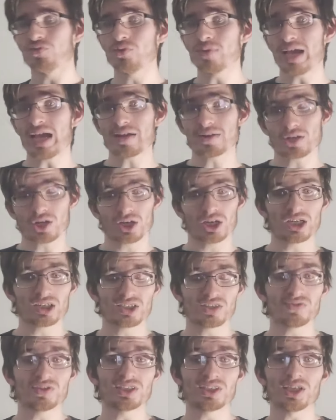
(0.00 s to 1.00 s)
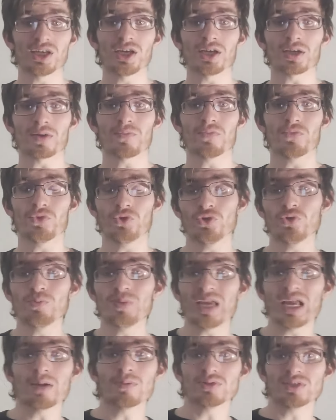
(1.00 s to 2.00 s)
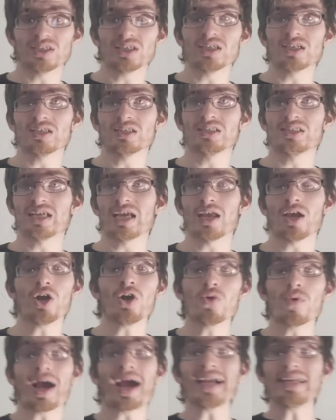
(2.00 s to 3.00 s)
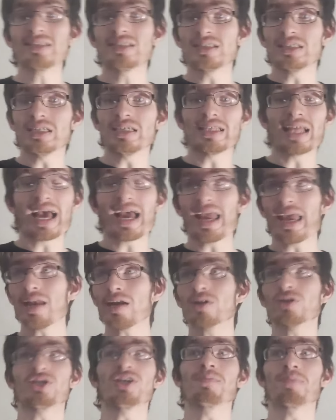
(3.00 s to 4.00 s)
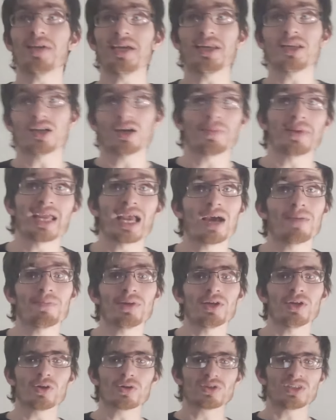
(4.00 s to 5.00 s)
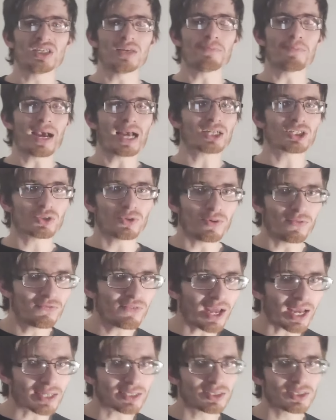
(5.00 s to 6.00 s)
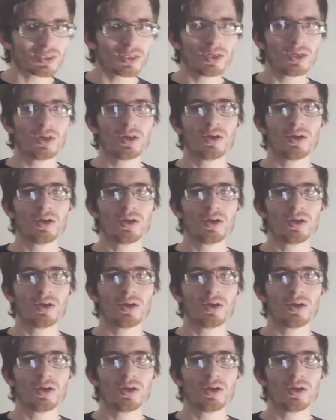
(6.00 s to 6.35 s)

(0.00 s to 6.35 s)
if you had Cognition Sync, you'd be able to say, oh, I see that energy blade coming at me. You'll see magical effects.